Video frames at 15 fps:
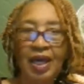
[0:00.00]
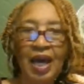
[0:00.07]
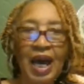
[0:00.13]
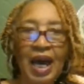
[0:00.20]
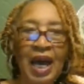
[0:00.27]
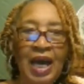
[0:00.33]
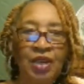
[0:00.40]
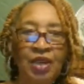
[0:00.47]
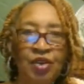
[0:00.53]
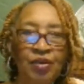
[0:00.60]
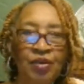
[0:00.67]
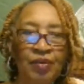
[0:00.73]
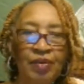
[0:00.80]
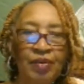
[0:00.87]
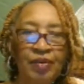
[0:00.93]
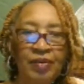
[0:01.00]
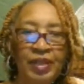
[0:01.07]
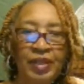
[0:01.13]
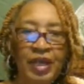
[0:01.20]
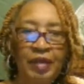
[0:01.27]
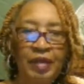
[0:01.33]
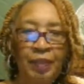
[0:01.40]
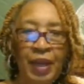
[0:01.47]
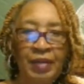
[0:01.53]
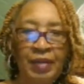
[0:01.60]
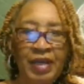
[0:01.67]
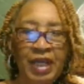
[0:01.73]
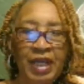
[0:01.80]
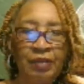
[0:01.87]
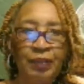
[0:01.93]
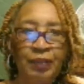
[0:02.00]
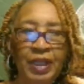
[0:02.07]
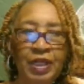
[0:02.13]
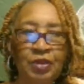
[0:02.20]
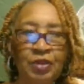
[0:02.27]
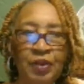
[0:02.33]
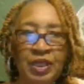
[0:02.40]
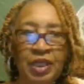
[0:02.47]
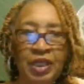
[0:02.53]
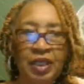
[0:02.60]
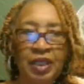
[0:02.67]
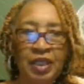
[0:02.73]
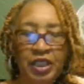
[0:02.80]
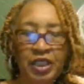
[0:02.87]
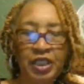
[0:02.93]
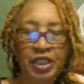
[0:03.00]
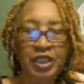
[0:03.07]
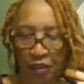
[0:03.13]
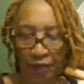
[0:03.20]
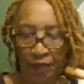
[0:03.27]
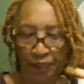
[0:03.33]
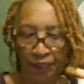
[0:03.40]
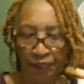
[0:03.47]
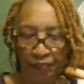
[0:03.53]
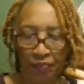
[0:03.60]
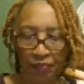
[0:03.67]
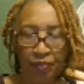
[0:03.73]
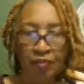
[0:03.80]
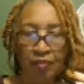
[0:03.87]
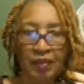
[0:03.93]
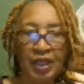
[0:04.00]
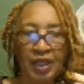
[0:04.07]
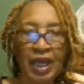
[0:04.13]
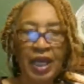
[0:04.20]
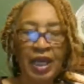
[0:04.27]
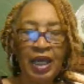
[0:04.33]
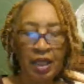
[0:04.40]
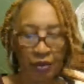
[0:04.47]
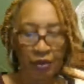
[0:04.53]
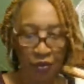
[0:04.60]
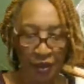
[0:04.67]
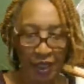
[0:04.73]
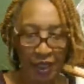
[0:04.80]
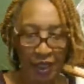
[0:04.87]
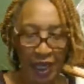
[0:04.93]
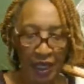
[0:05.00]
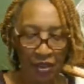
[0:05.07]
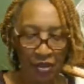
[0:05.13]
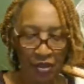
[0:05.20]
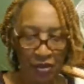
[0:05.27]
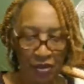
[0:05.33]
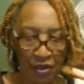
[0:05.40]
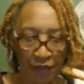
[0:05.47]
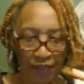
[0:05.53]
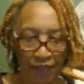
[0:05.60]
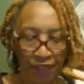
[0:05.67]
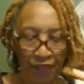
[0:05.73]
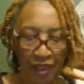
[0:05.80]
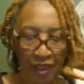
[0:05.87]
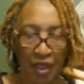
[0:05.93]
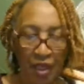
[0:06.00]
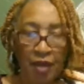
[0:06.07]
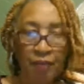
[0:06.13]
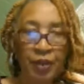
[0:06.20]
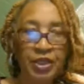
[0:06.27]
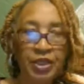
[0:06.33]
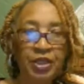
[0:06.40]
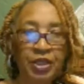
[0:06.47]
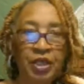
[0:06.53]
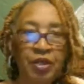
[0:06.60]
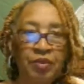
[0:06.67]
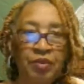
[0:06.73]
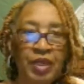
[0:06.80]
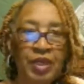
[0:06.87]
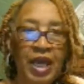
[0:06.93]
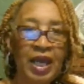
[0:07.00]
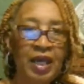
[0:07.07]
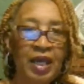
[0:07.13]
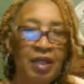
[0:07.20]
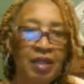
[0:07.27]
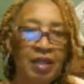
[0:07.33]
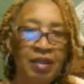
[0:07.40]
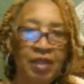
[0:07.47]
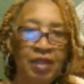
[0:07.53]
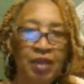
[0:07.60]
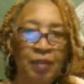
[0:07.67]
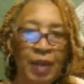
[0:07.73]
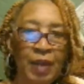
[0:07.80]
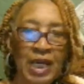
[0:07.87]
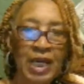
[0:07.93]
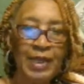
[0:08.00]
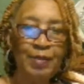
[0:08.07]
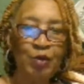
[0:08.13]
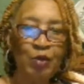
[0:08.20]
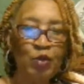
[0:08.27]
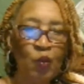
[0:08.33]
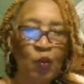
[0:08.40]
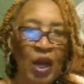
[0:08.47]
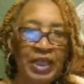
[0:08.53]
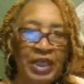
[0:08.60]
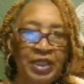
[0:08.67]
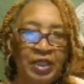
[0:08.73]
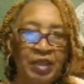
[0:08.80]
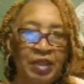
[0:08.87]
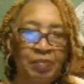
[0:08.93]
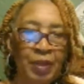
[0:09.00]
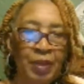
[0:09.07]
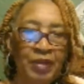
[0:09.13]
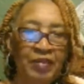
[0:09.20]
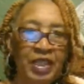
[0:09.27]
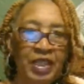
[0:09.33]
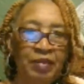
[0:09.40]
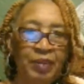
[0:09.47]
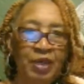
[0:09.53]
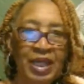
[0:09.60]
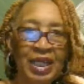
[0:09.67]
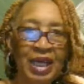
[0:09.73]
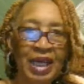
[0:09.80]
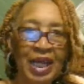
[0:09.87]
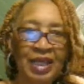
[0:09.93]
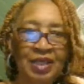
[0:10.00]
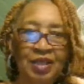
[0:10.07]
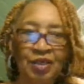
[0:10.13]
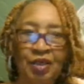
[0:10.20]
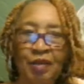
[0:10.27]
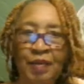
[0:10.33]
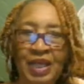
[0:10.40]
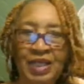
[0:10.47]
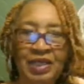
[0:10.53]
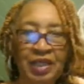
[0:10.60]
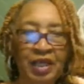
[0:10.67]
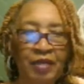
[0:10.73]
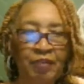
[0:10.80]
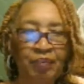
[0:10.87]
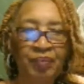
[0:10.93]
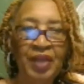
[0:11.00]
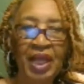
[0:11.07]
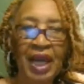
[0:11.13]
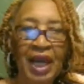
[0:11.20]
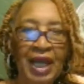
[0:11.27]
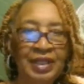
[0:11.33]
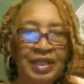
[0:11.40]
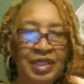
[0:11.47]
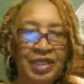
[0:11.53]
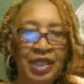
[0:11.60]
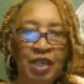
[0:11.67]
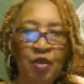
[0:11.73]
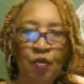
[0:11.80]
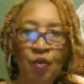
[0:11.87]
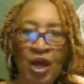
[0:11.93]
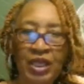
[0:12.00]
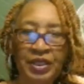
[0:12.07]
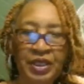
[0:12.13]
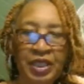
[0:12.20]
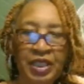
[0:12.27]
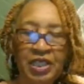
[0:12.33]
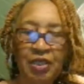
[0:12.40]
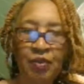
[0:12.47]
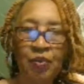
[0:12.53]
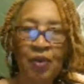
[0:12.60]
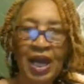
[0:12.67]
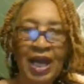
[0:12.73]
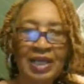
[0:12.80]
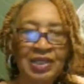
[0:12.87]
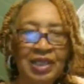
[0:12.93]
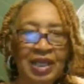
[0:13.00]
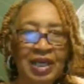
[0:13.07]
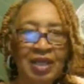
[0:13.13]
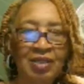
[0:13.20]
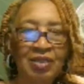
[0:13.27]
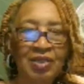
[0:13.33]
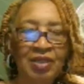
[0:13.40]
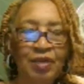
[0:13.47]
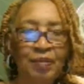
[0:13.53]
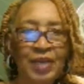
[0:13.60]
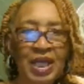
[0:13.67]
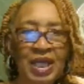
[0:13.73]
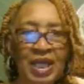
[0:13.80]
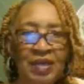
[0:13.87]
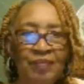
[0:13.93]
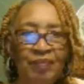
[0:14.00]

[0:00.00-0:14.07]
I don't. Now the Beverly Hills Billies was a good show, and Green Acres. But now, my husband was watching Beverly Hills Billy one day, and I told him, I said, I just can't watch it. He said, why? I said, cause to me,